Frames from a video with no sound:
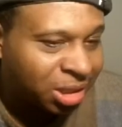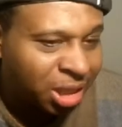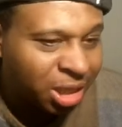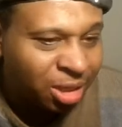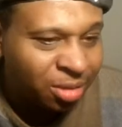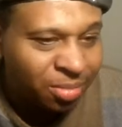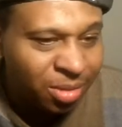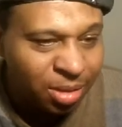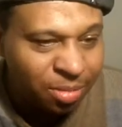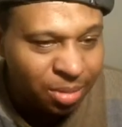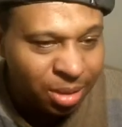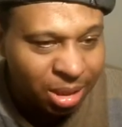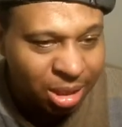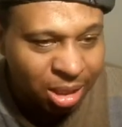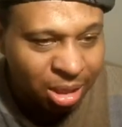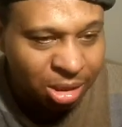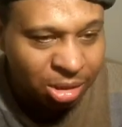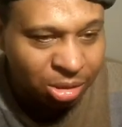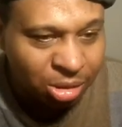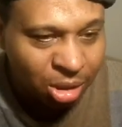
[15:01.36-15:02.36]
enemy
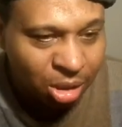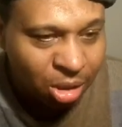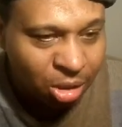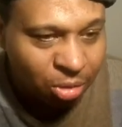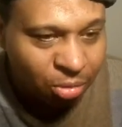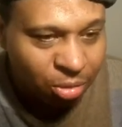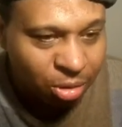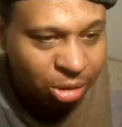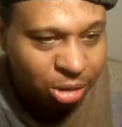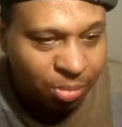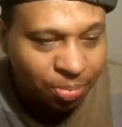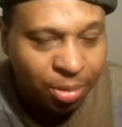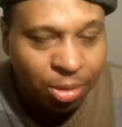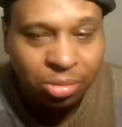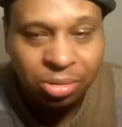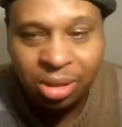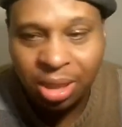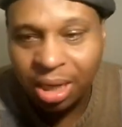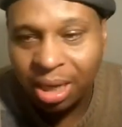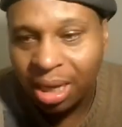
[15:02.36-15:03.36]
because We're
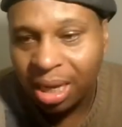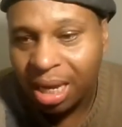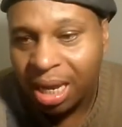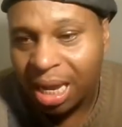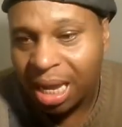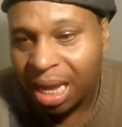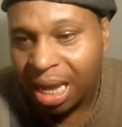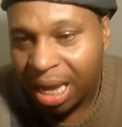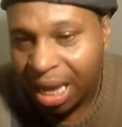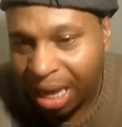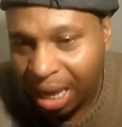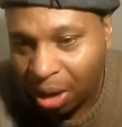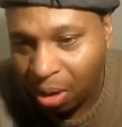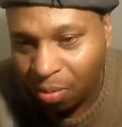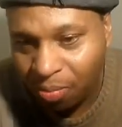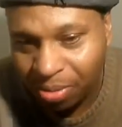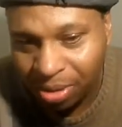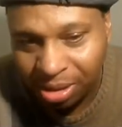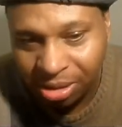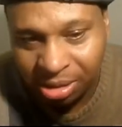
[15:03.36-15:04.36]
supposed to
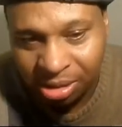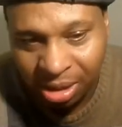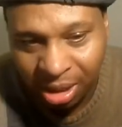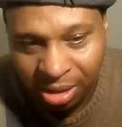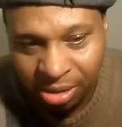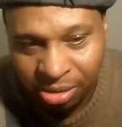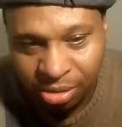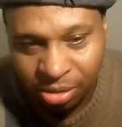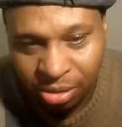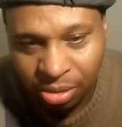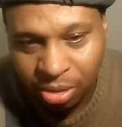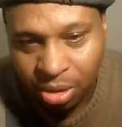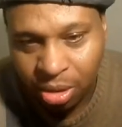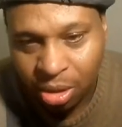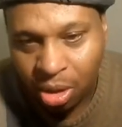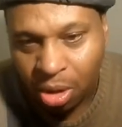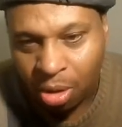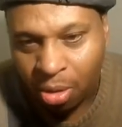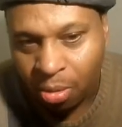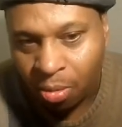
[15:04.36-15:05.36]
help each other
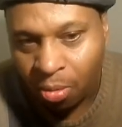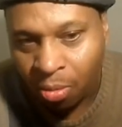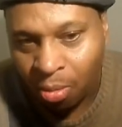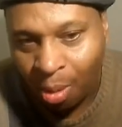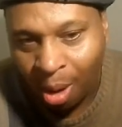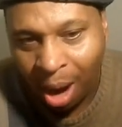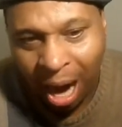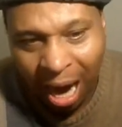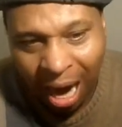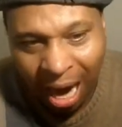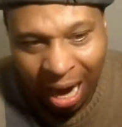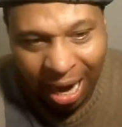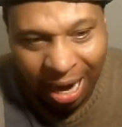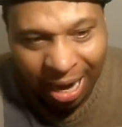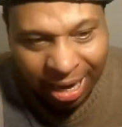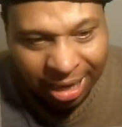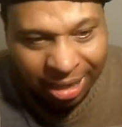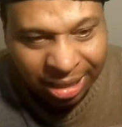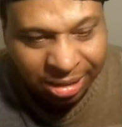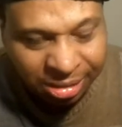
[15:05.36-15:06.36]

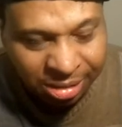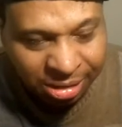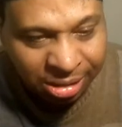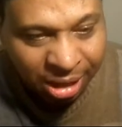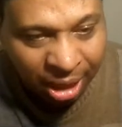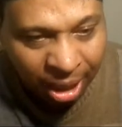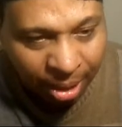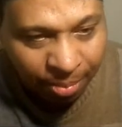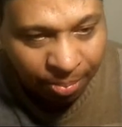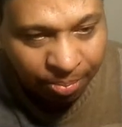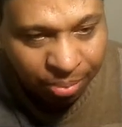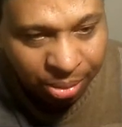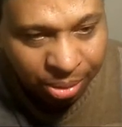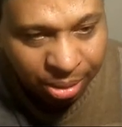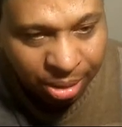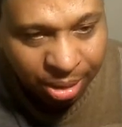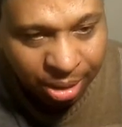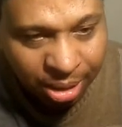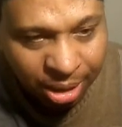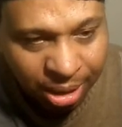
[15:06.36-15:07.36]
rise up
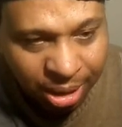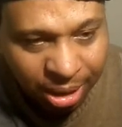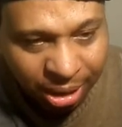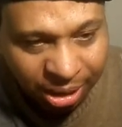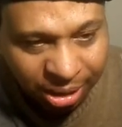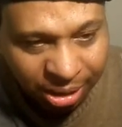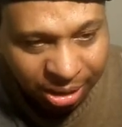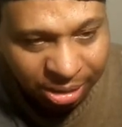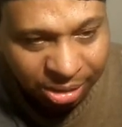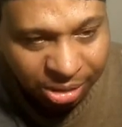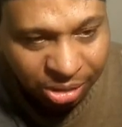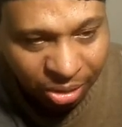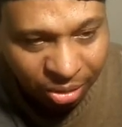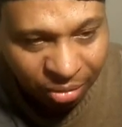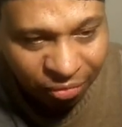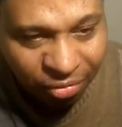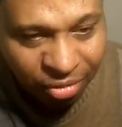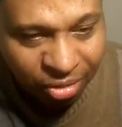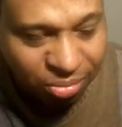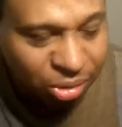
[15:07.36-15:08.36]
and
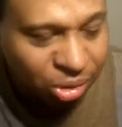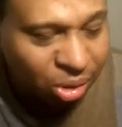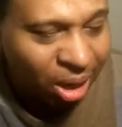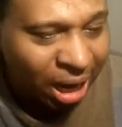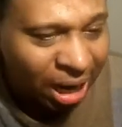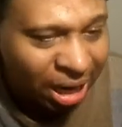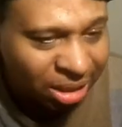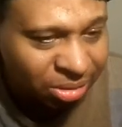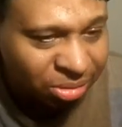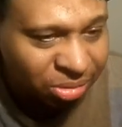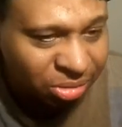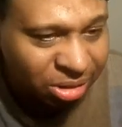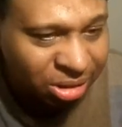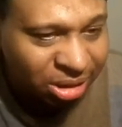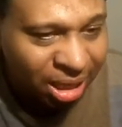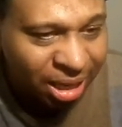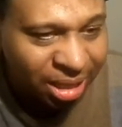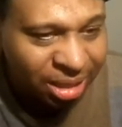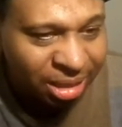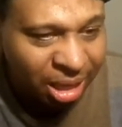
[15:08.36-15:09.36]
so forth. So I
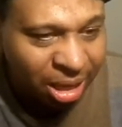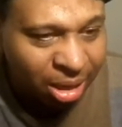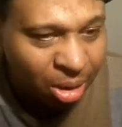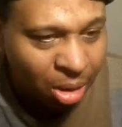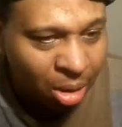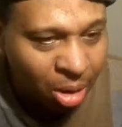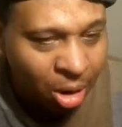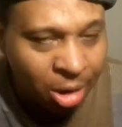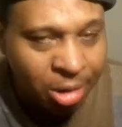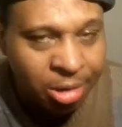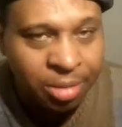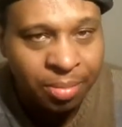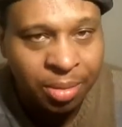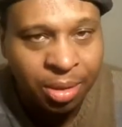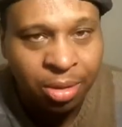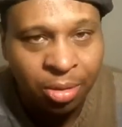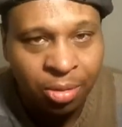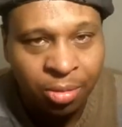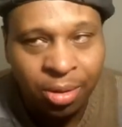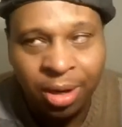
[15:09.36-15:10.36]
understand that
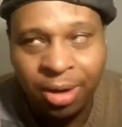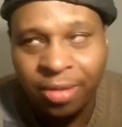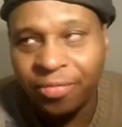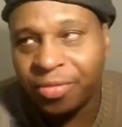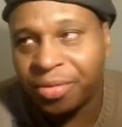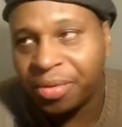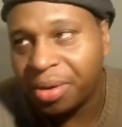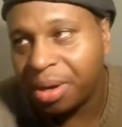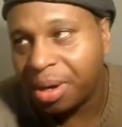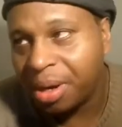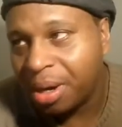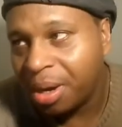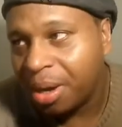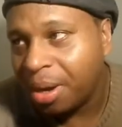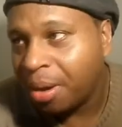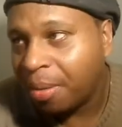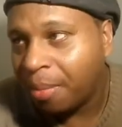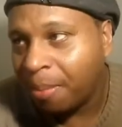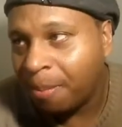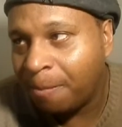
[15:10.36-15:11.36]
argument or whatever.
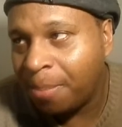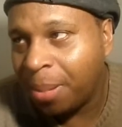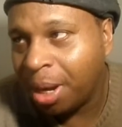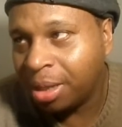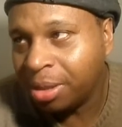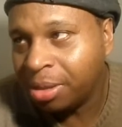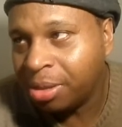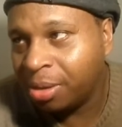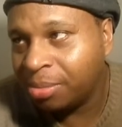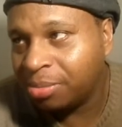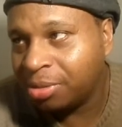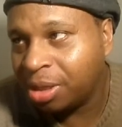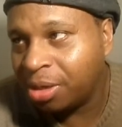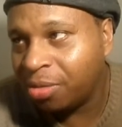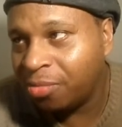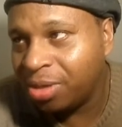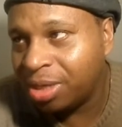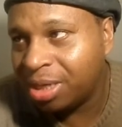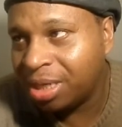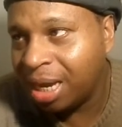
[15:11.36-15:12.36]
But you know what I'm
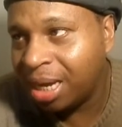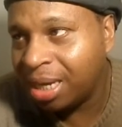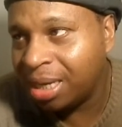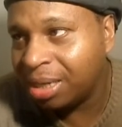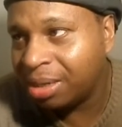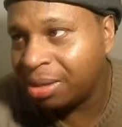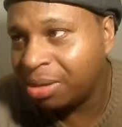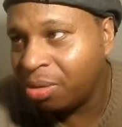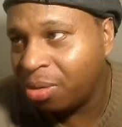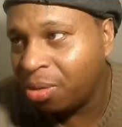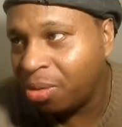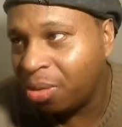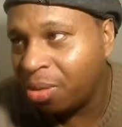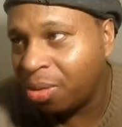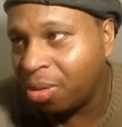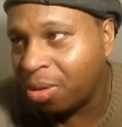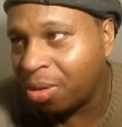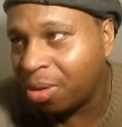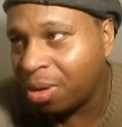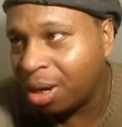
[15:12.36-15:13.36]
saying, we can't
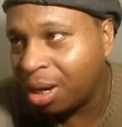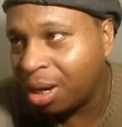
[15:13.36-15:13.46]
ignore